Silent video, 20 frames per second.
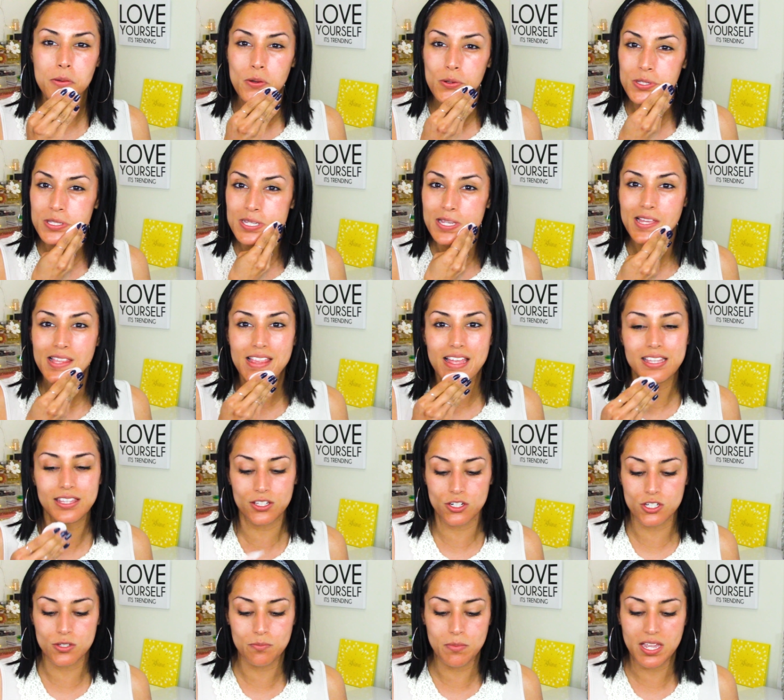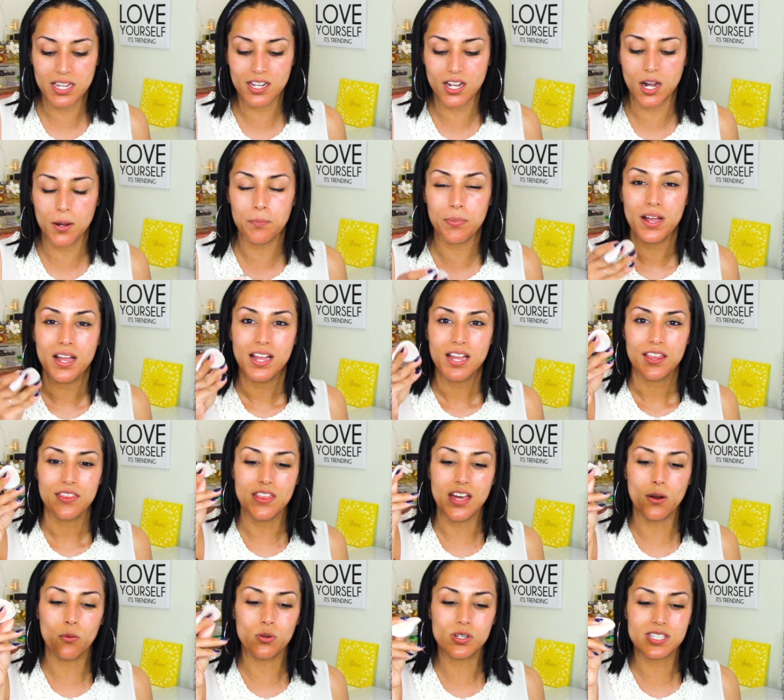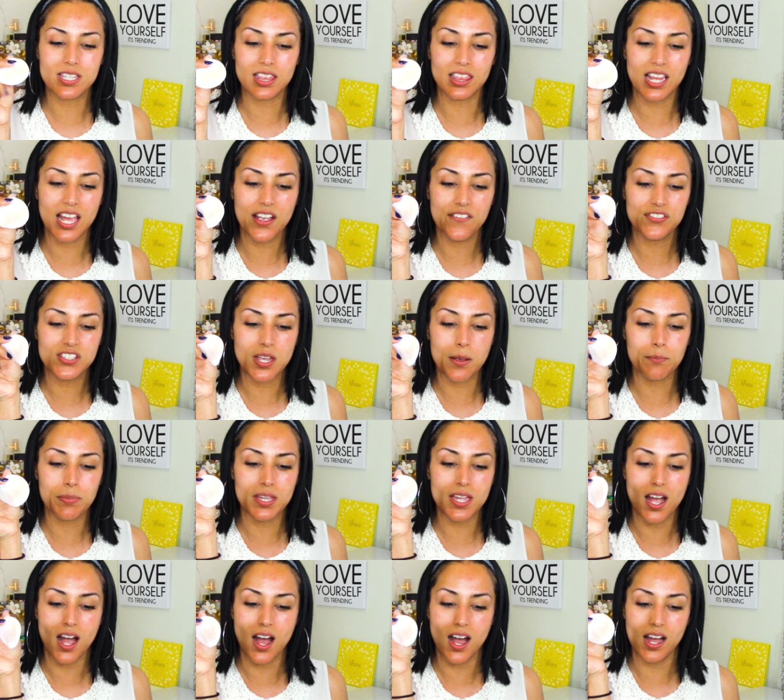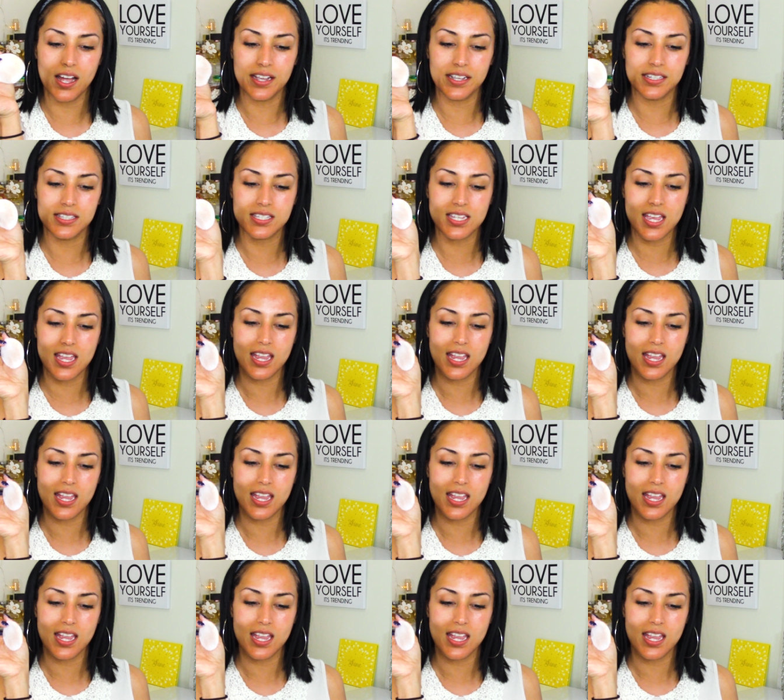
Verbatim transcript: you'll see that there's makeup that was left behind.